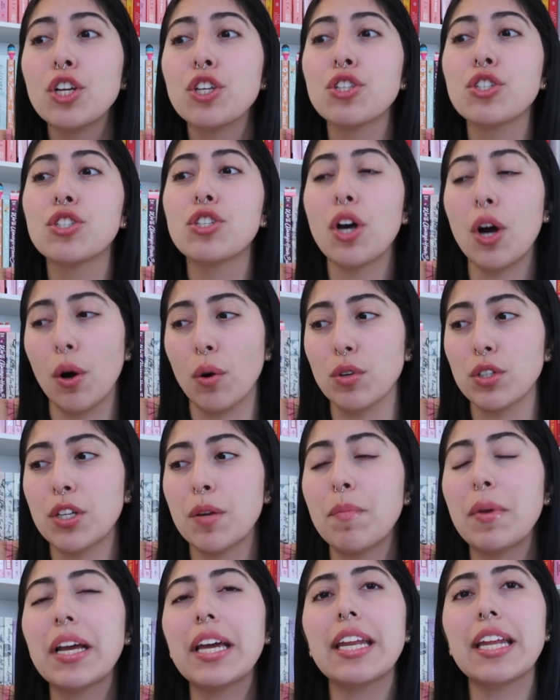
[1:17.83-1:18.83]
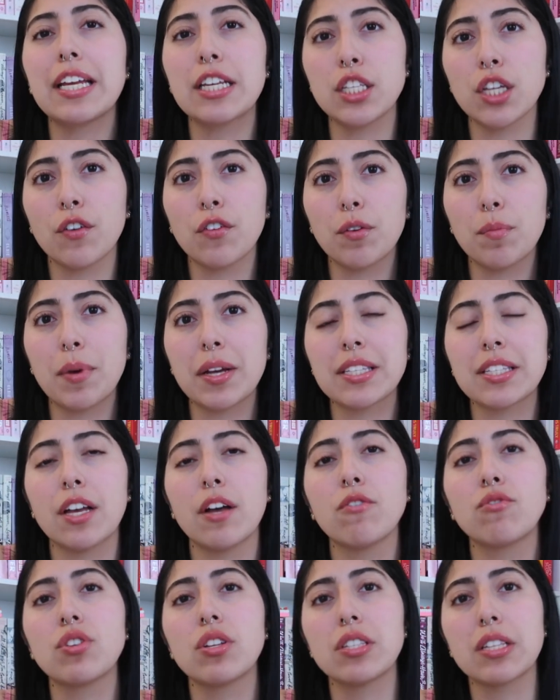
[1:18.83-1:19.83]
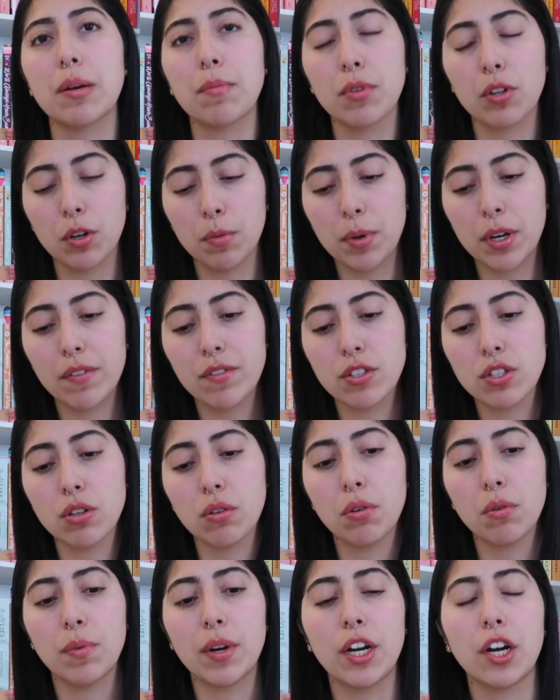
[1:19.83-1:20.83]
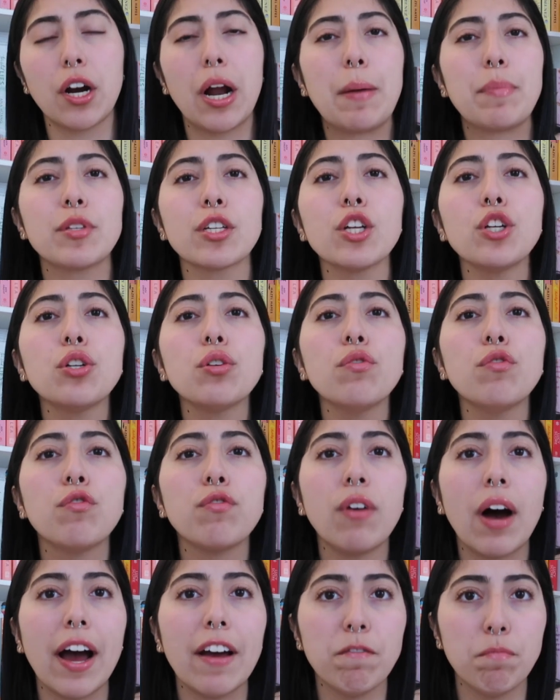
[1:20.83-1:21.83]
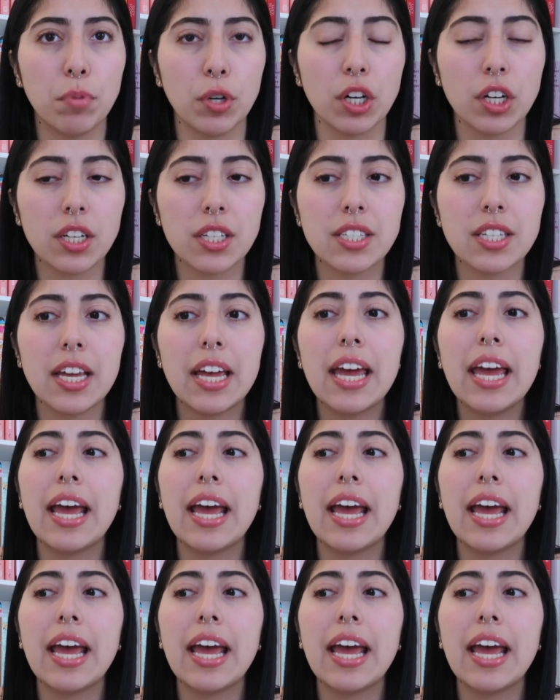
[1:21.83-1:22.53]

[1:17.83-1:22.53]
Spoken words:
So to make it easier for myself, since I'm a little bit of a slower reader, I'm just going to do 5 books,